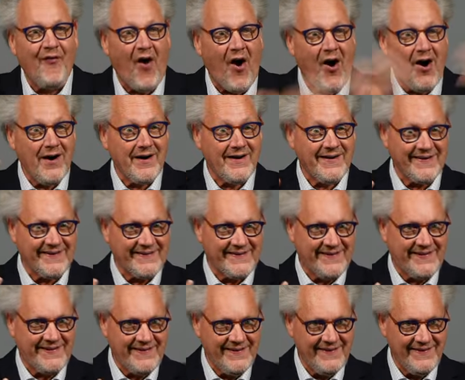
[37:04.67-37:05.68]

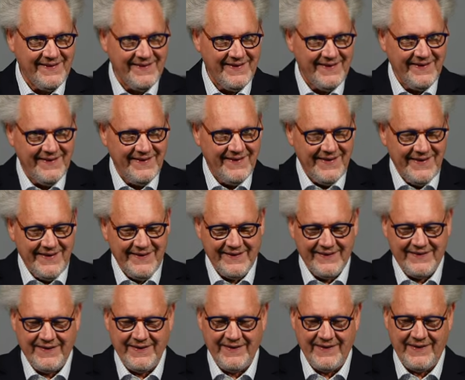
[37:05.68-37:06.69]
art in
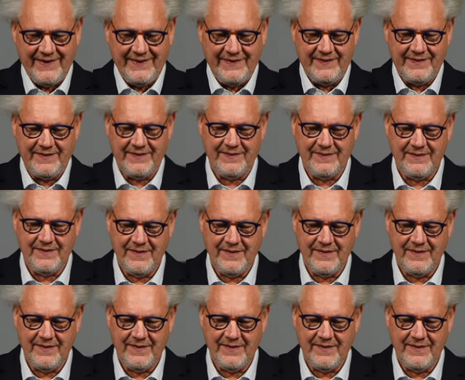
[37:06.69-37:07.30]
Christ.